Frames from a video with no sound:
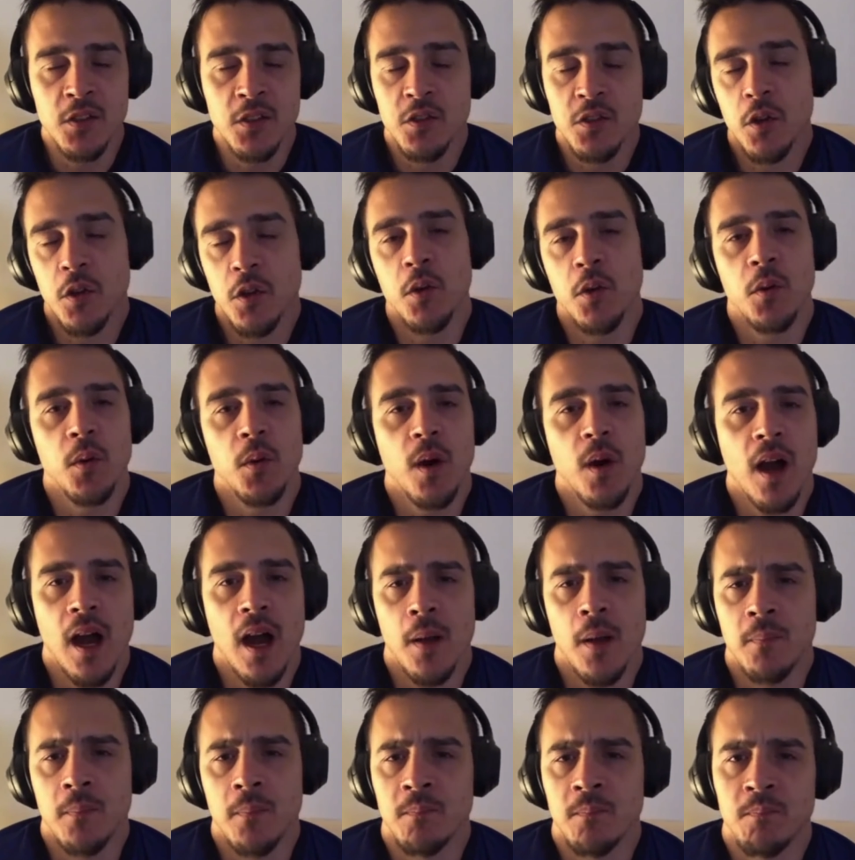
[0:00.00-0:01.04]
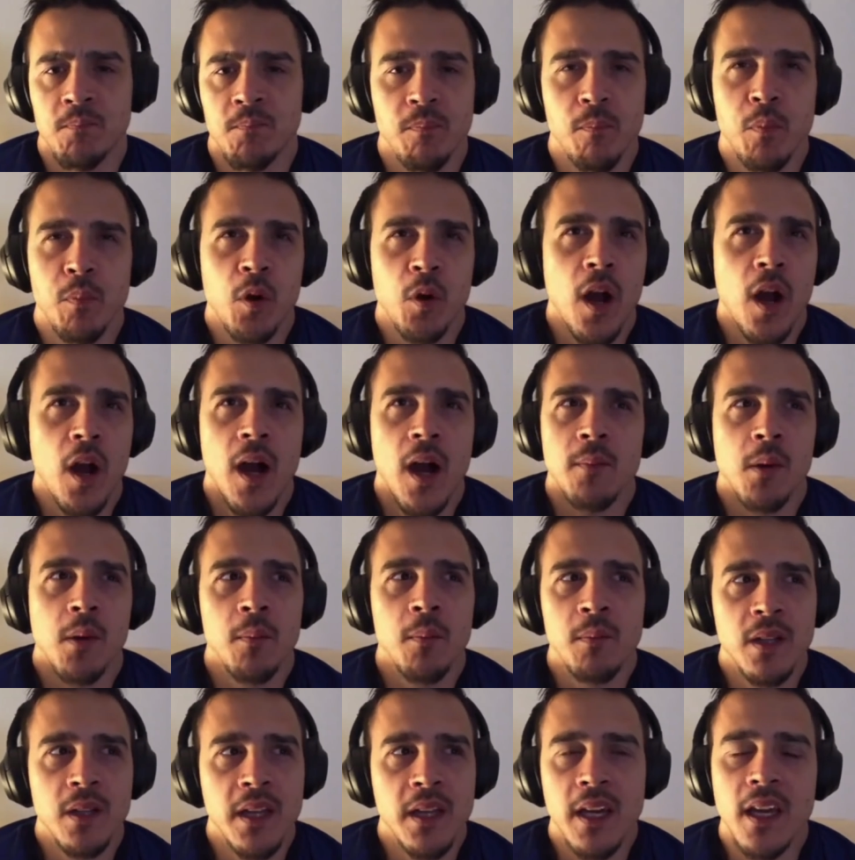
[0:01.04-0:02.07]
So
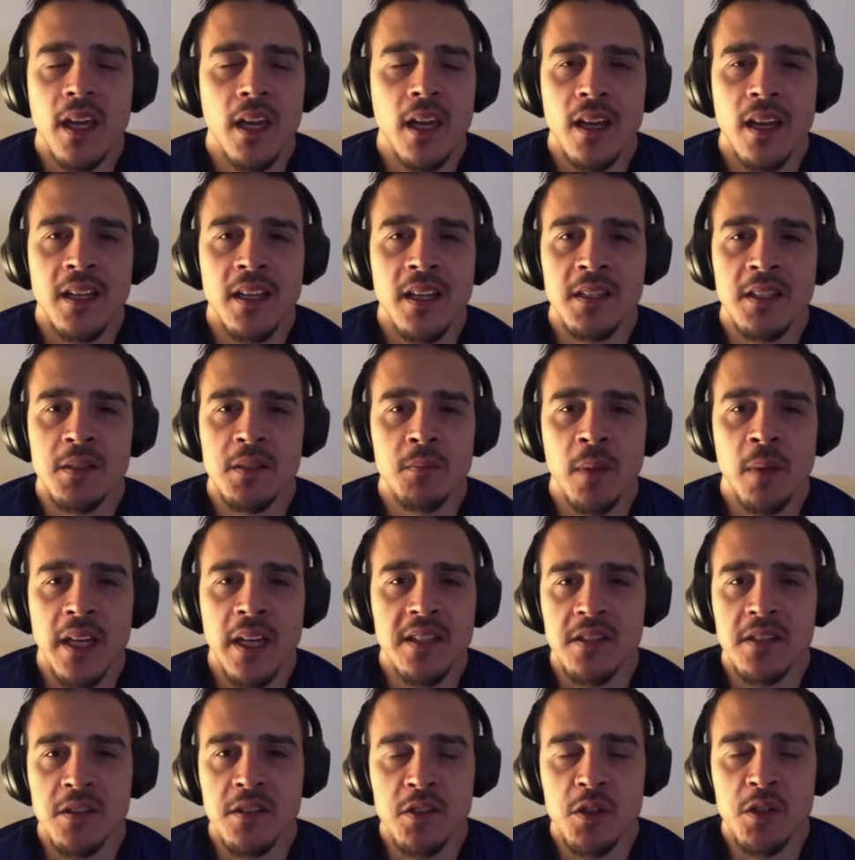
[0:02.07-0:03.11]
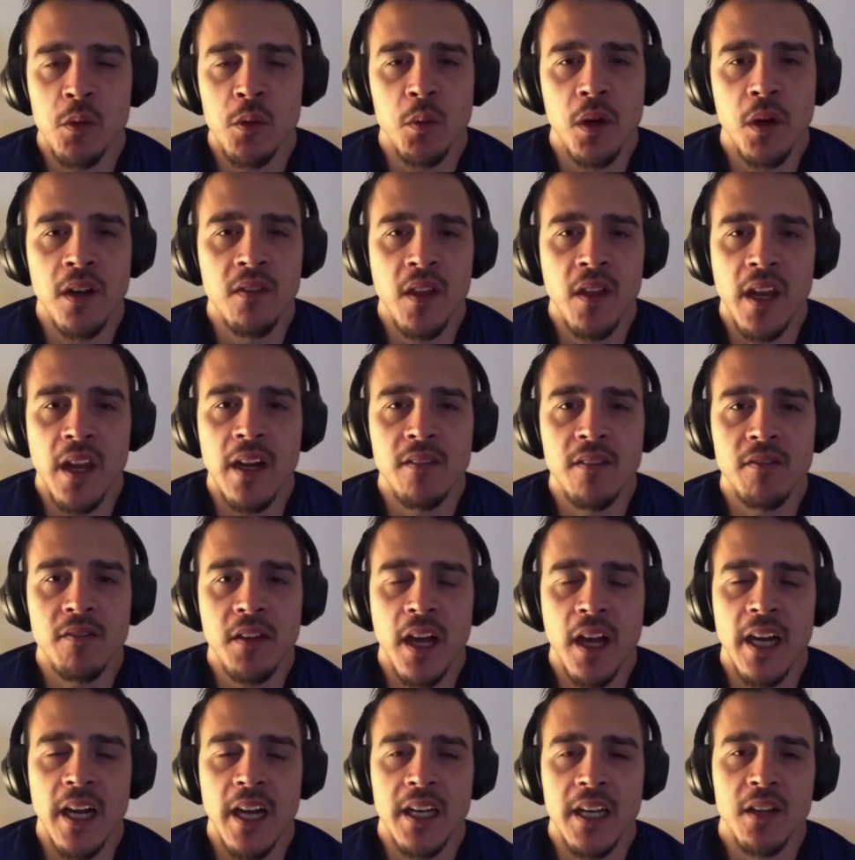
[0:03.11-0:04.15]
probably Mason's the one that
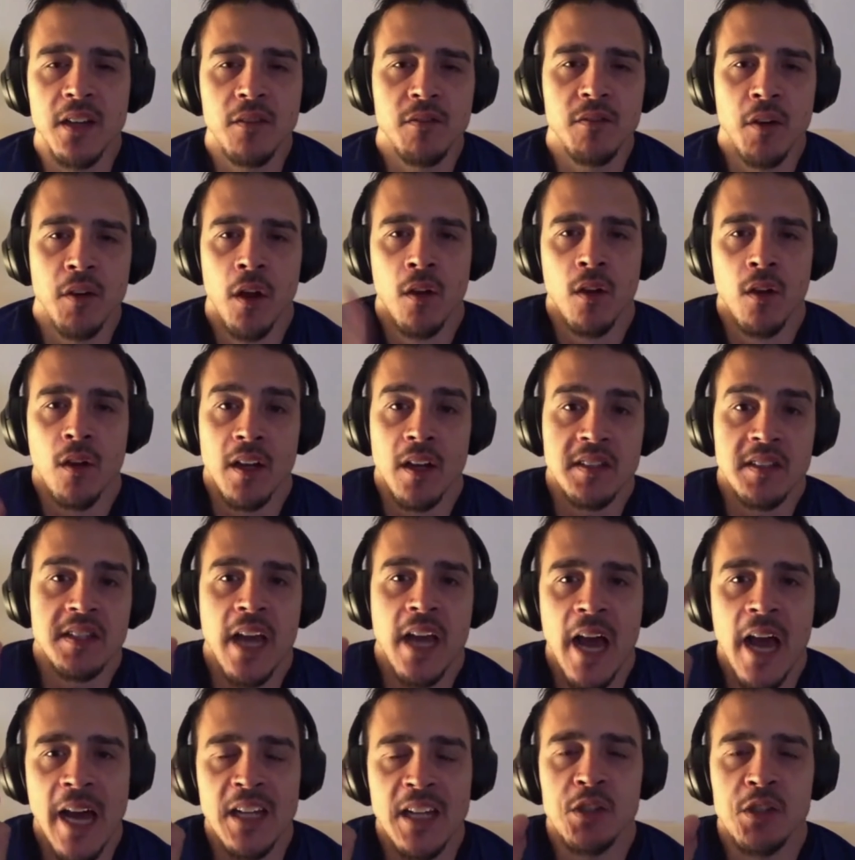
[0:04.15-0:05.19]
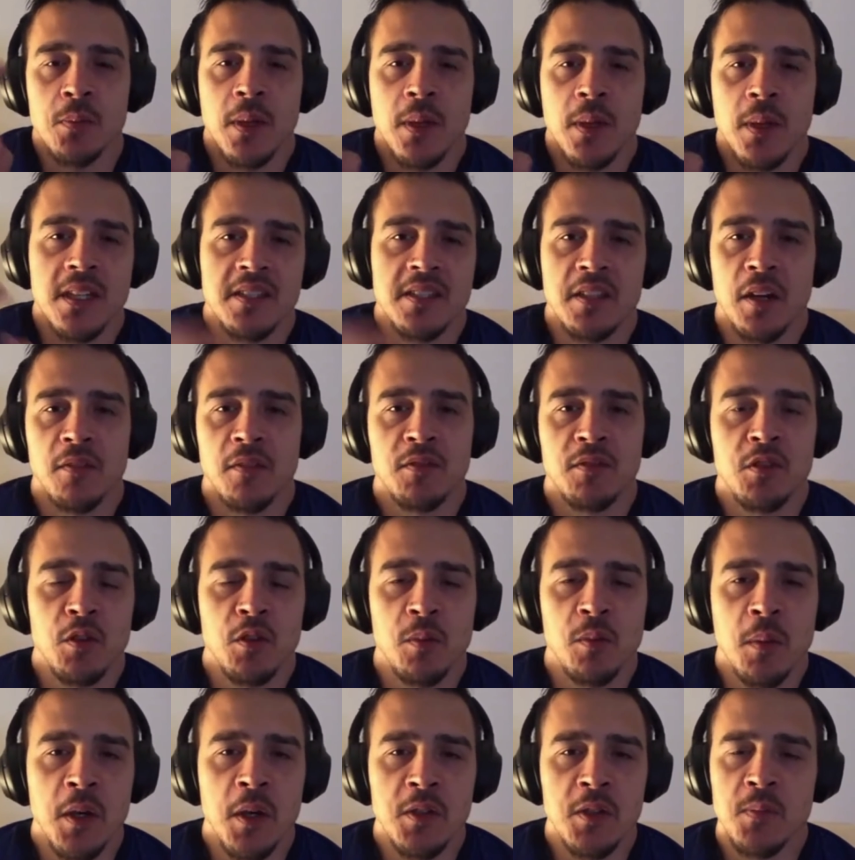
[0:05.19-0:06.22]
I've kind of attached myself to
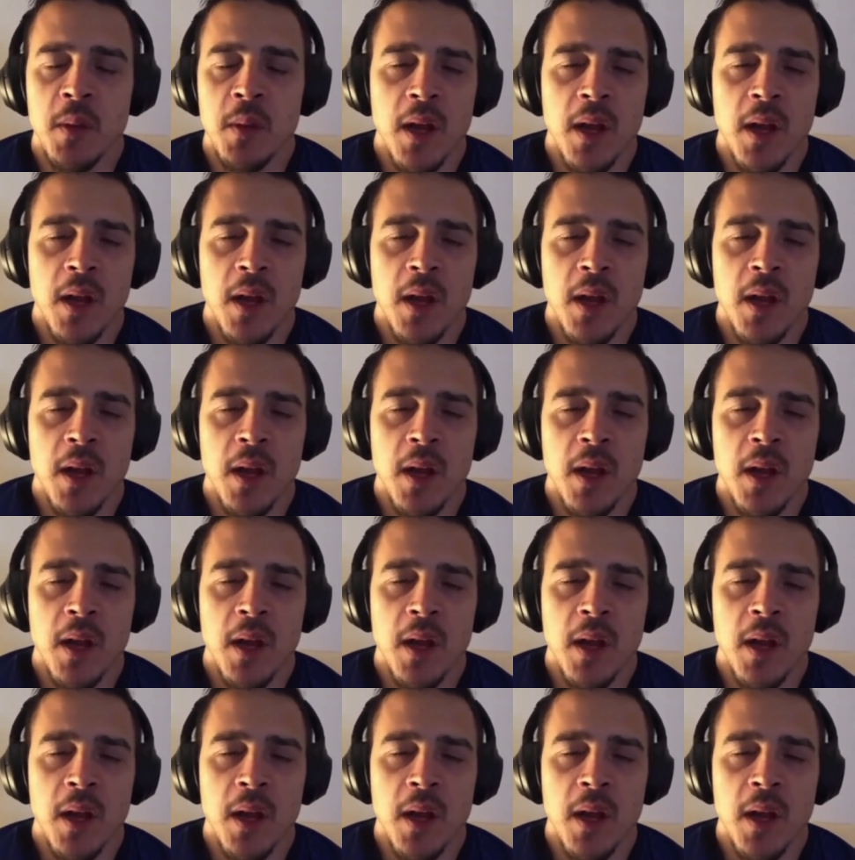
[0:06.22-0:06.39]
the most.